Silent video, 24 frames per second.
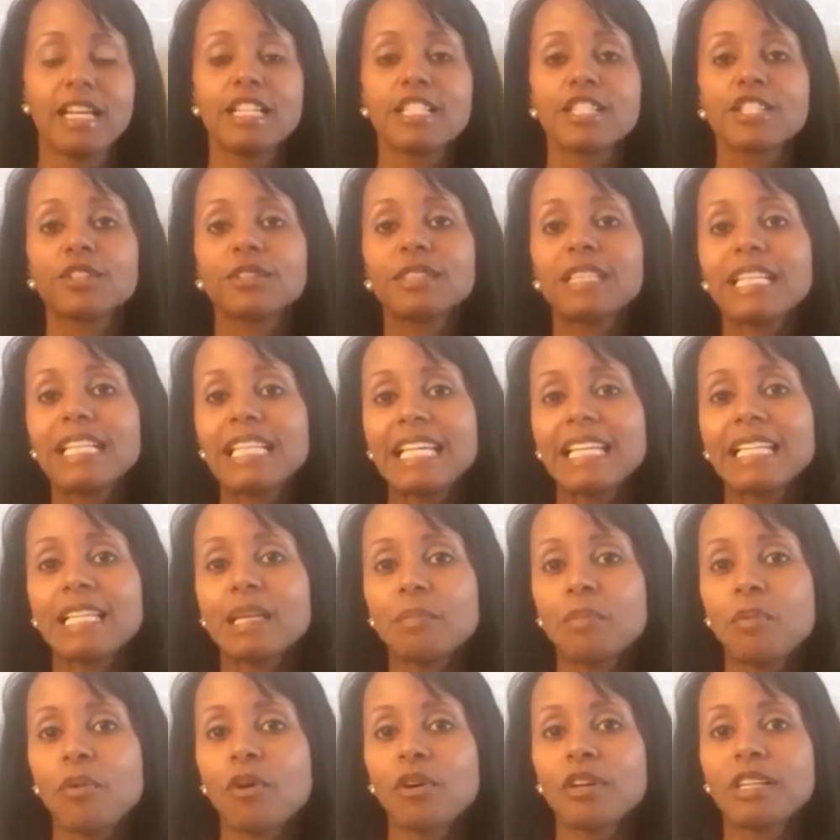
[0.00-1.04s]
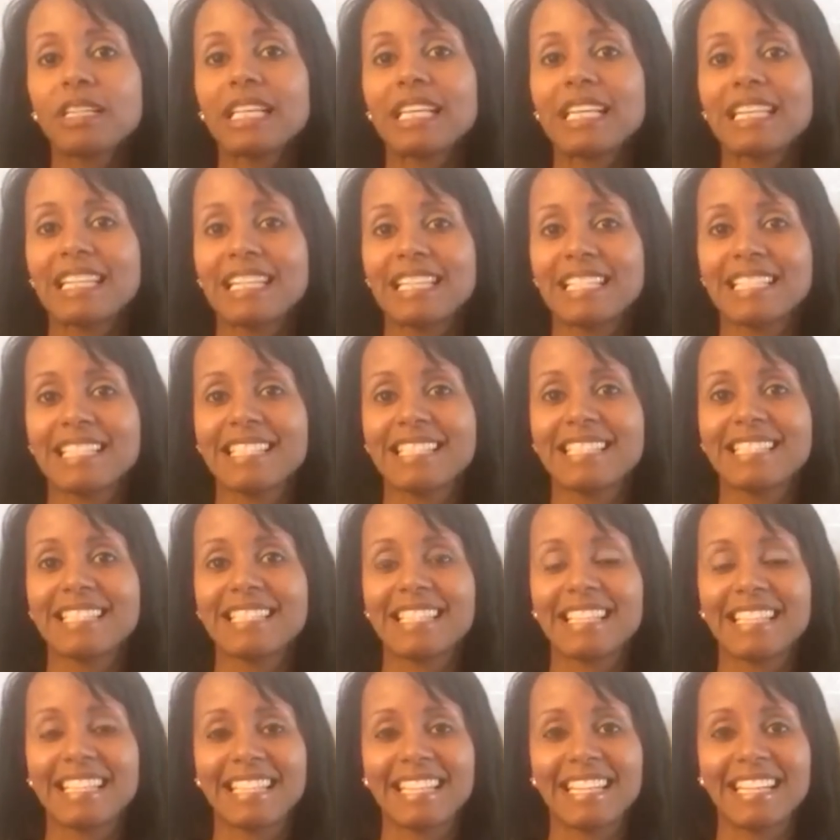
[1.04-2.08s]
So Danielle Laporte did
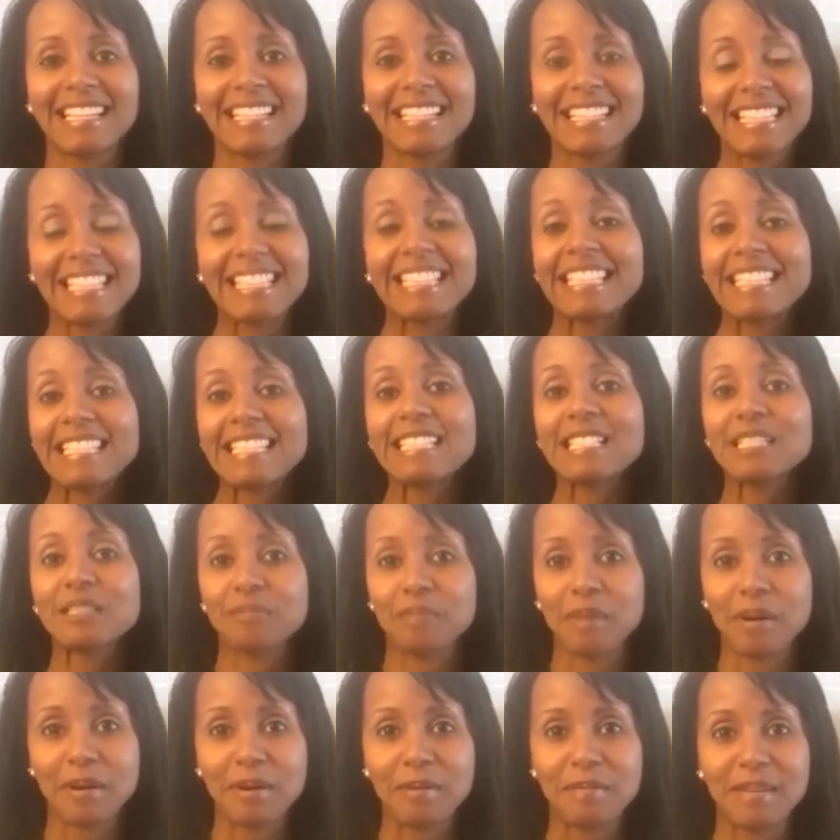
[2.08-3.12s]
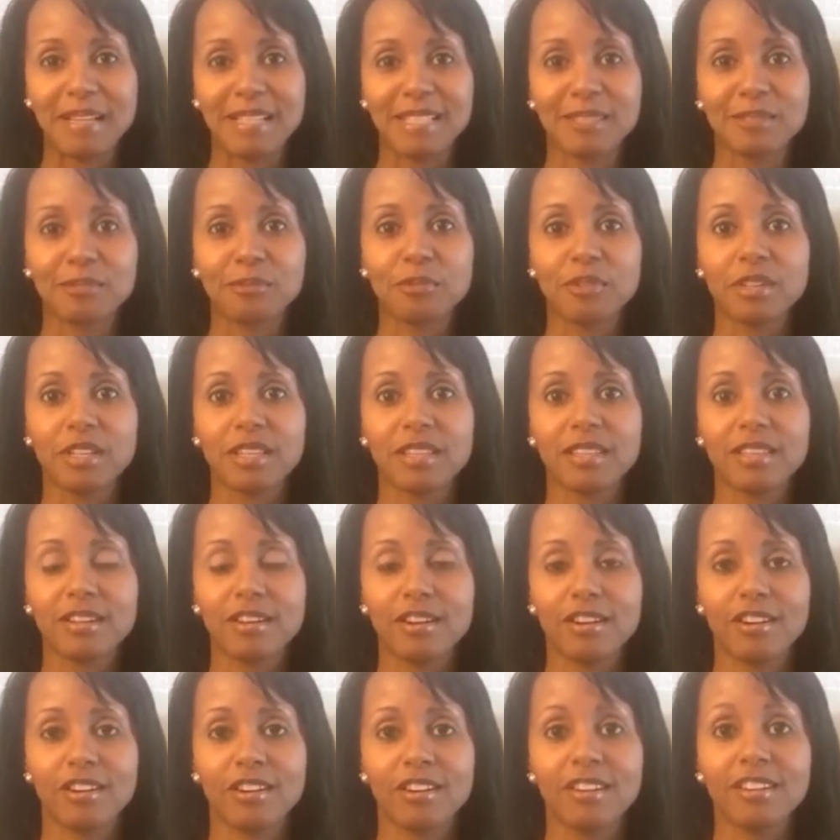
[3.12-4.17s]
this experiment with
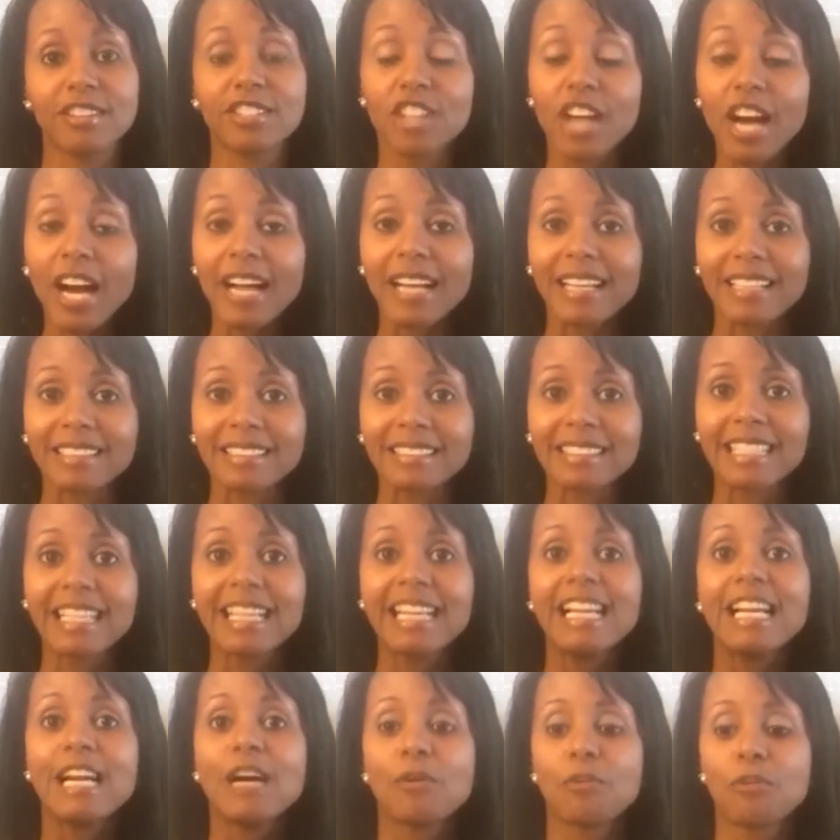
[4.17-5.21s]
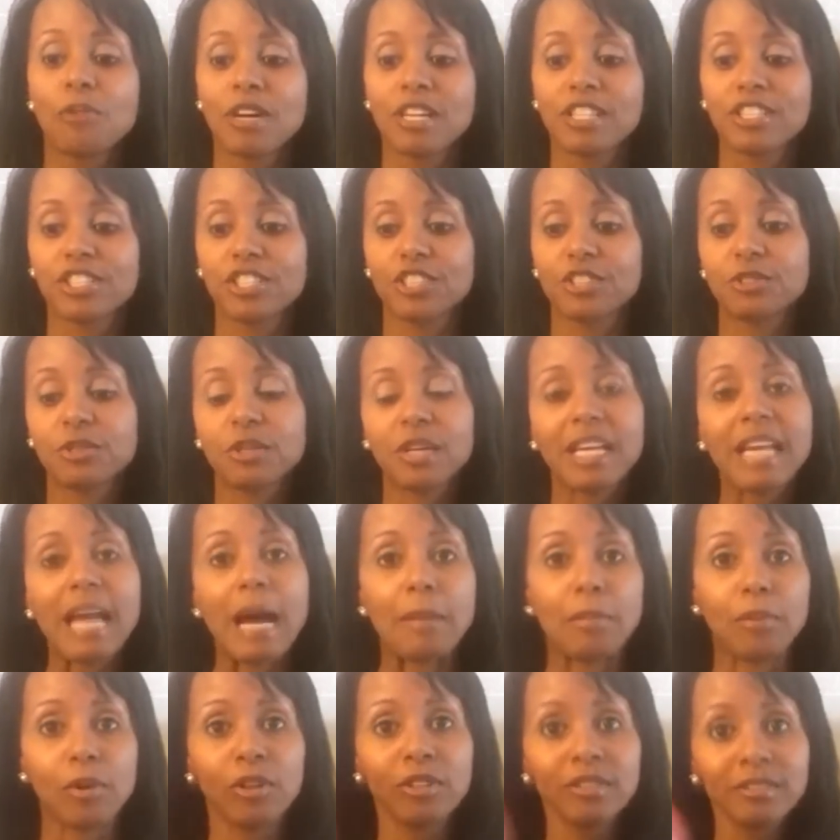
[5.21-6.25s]
her child where she took an
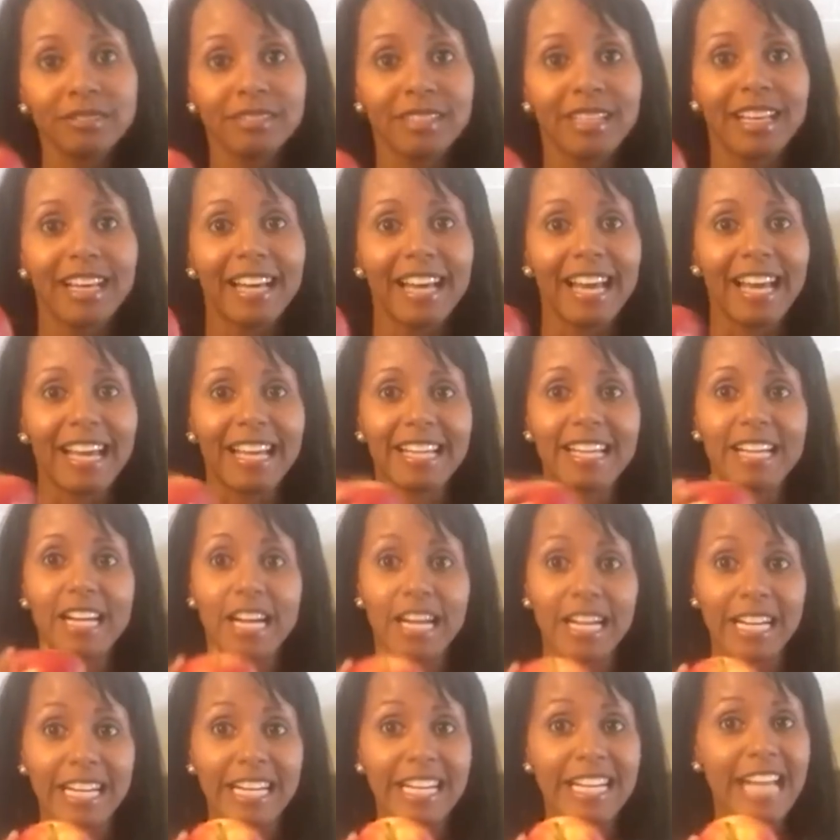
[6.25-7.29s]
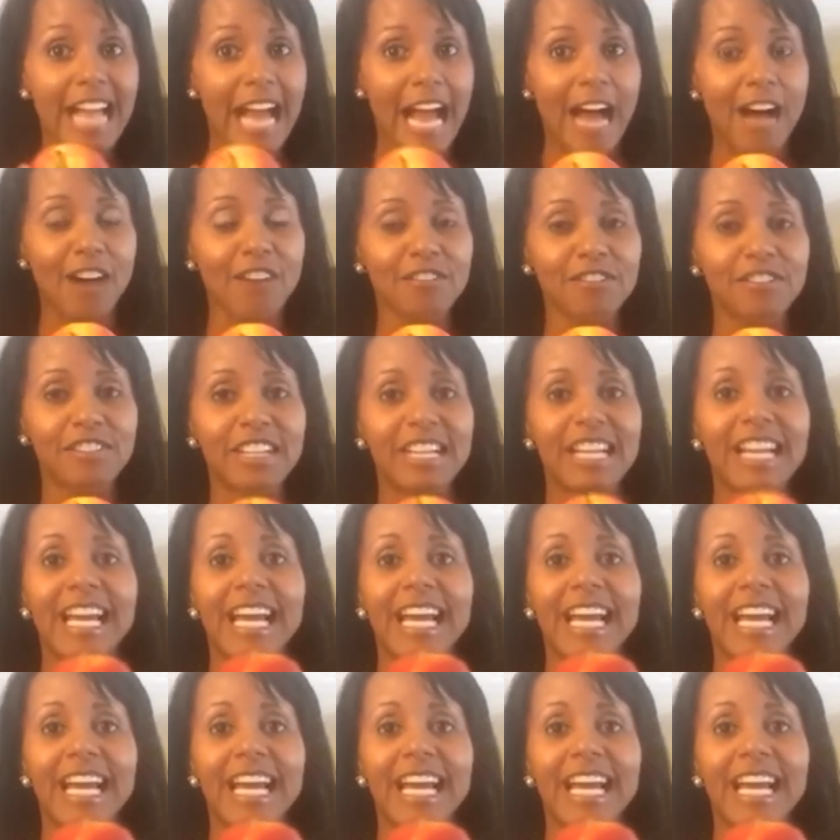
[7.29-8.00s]
apple and cut it in half.